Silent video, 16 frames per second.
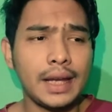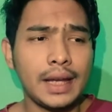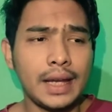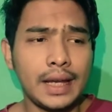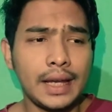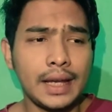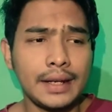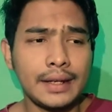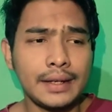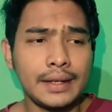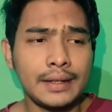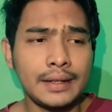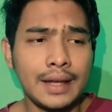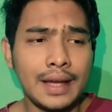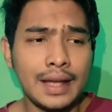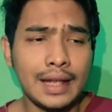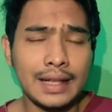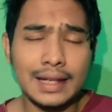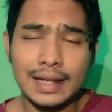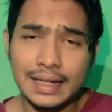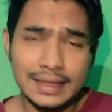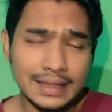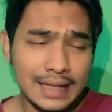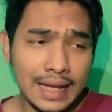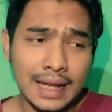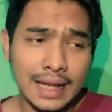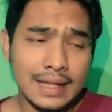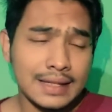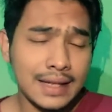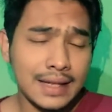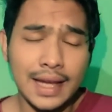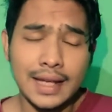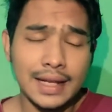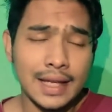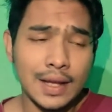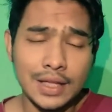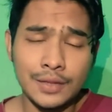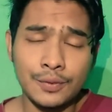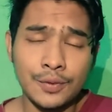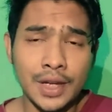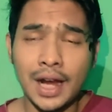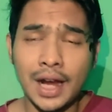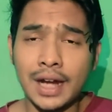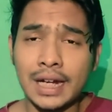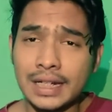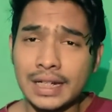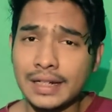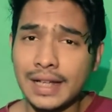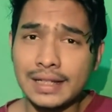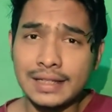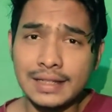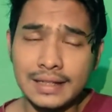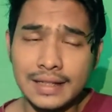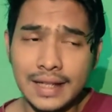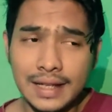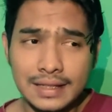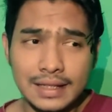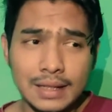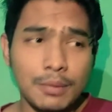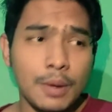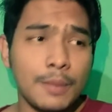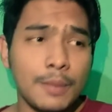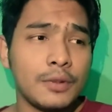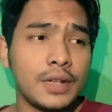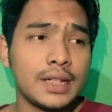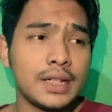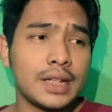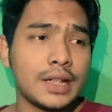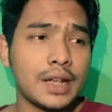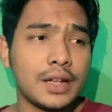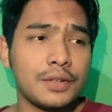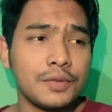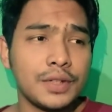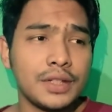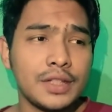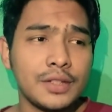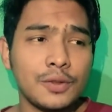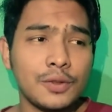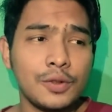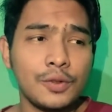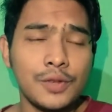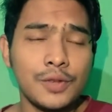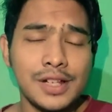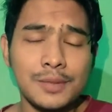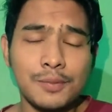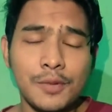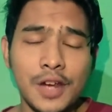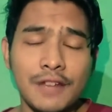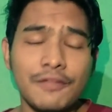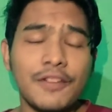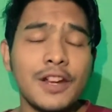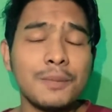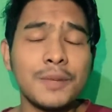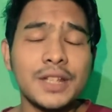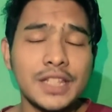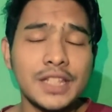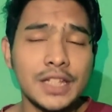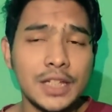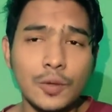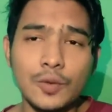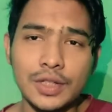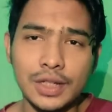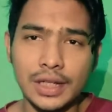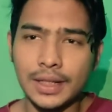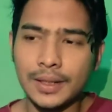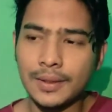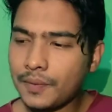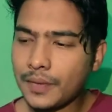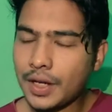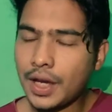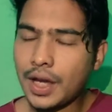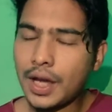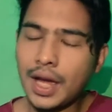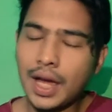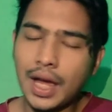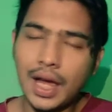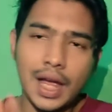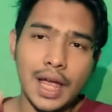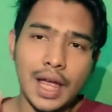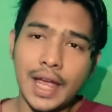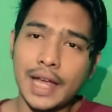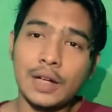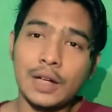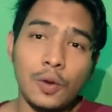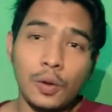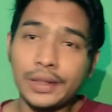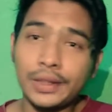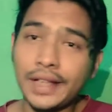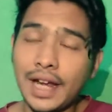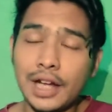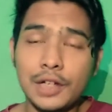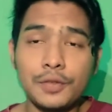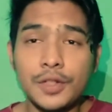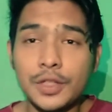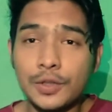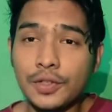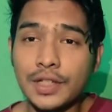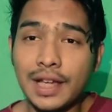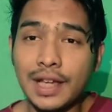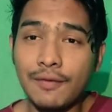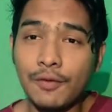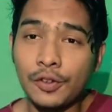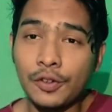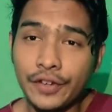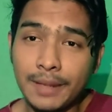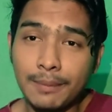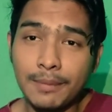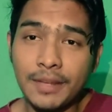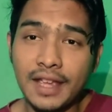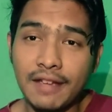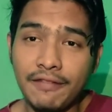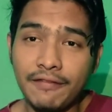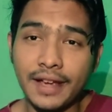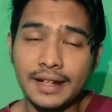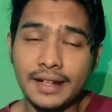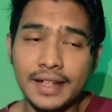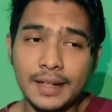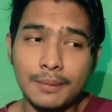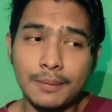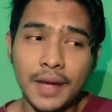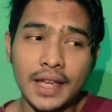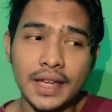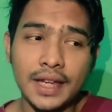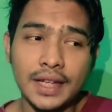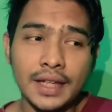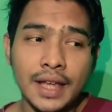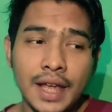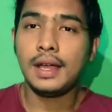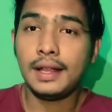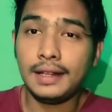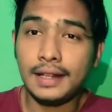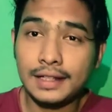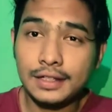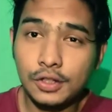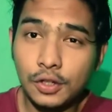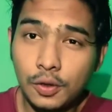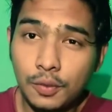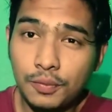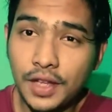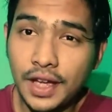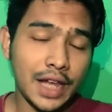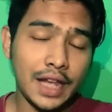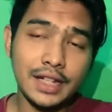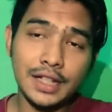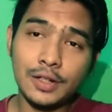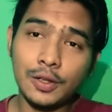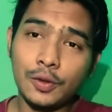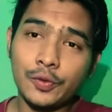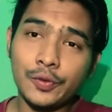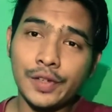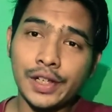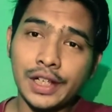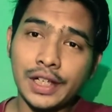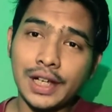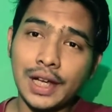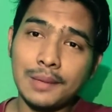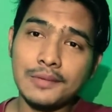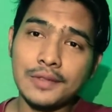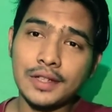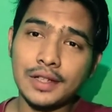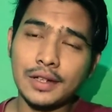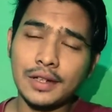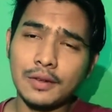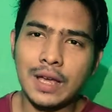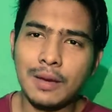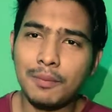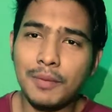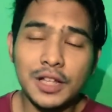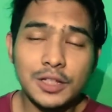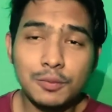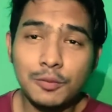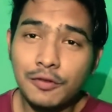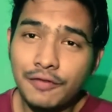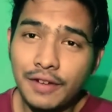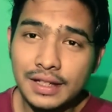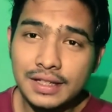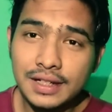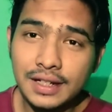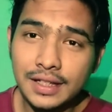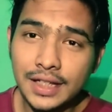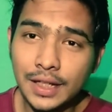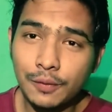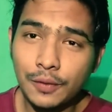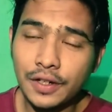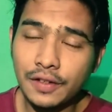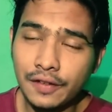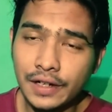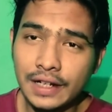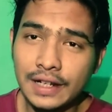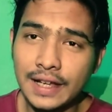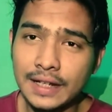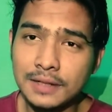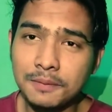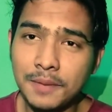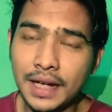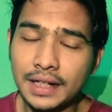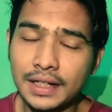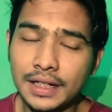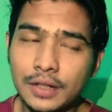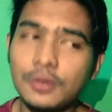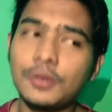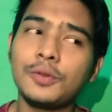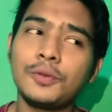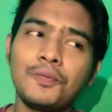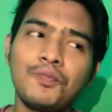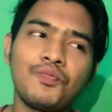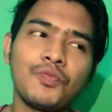and as like i said as we are in dense, densely populated country this could really spread very much hugely and all the countries which have already been affected by it let's hope the antidote really comes much more faster than we really expect it to